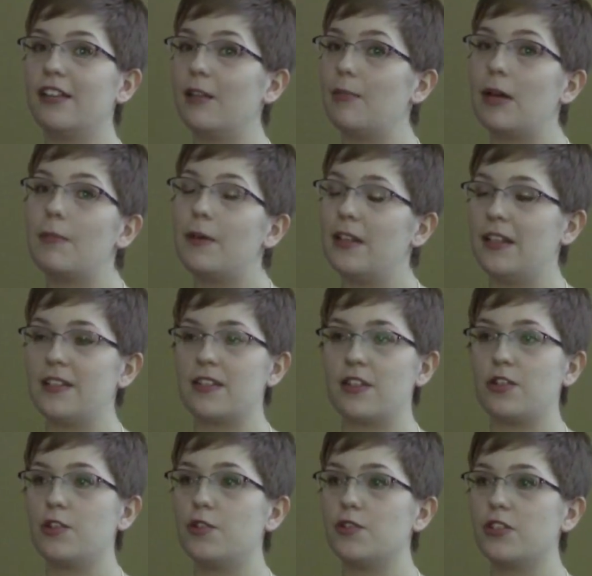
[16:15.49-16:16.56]
They might be in
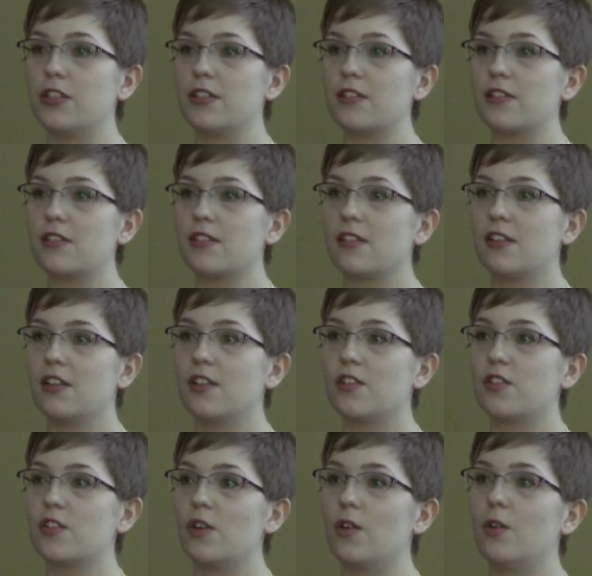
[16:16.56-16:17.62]
institutions.
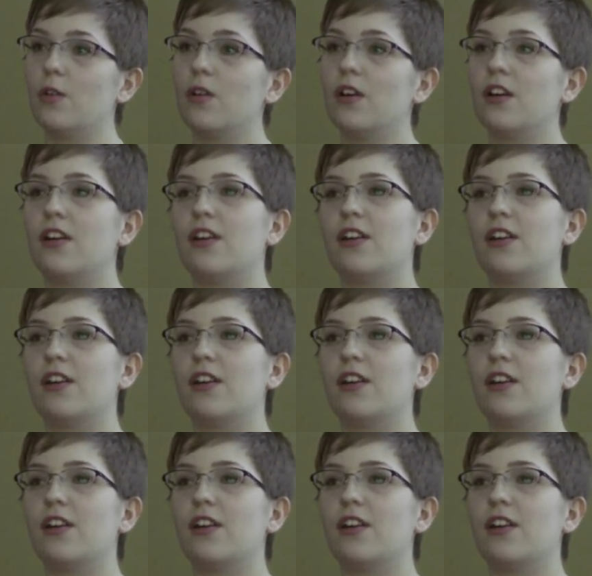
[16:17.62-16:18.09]
So